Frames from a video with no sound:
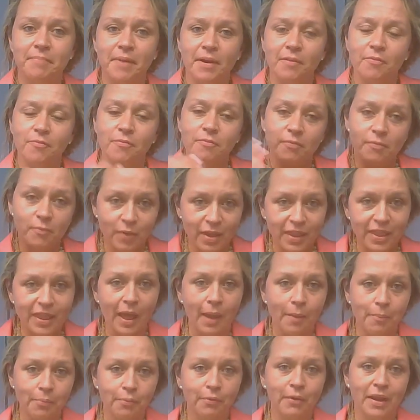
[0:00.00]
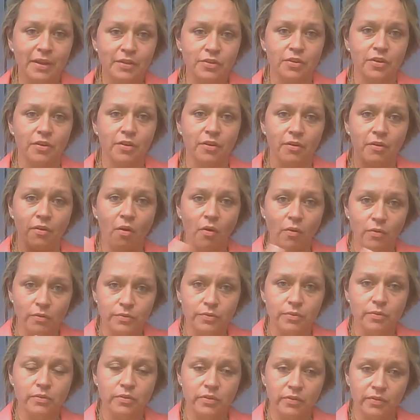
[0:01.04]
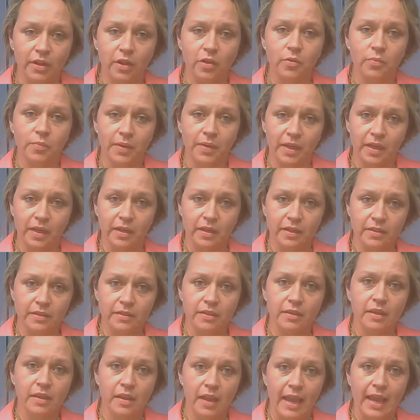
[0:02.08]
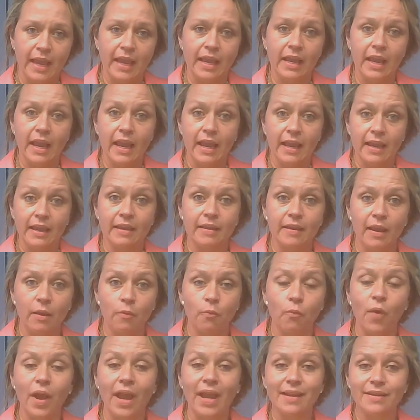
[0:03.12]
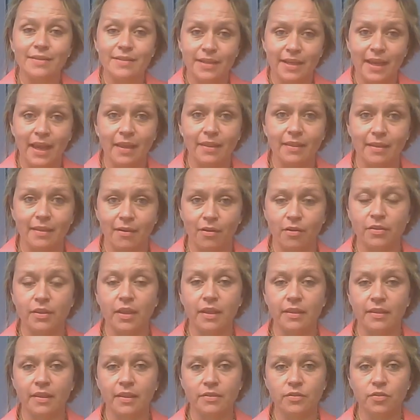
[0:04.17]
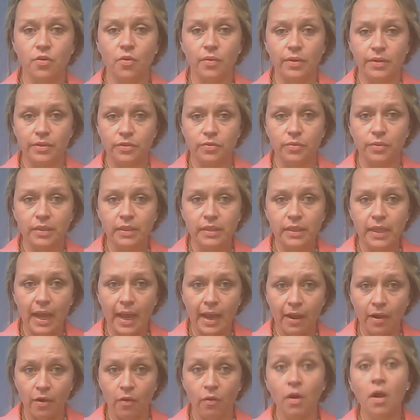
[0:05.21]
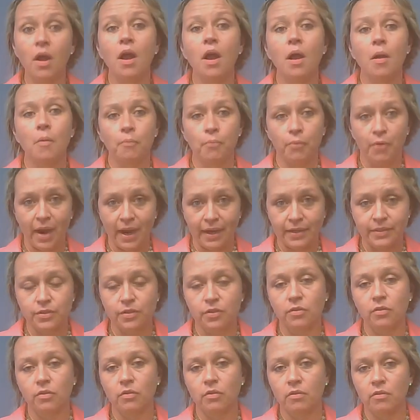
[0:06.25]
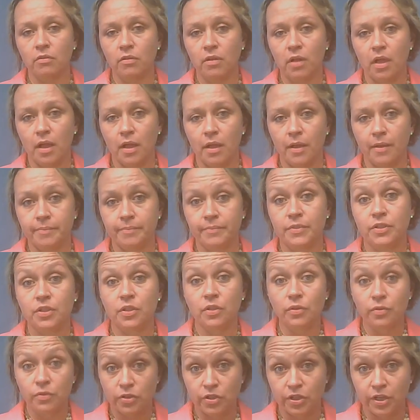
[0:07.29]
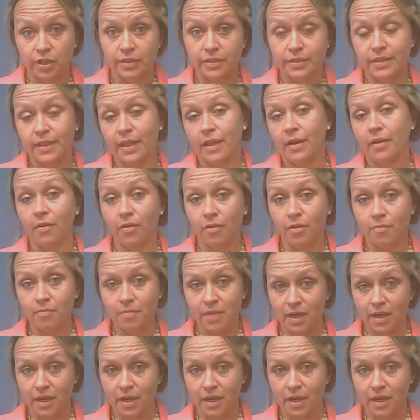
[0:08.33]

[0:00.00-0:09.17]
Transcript: but with that pressure also developing a, a, a way to get there that, that's going to allow practical um, solutions that are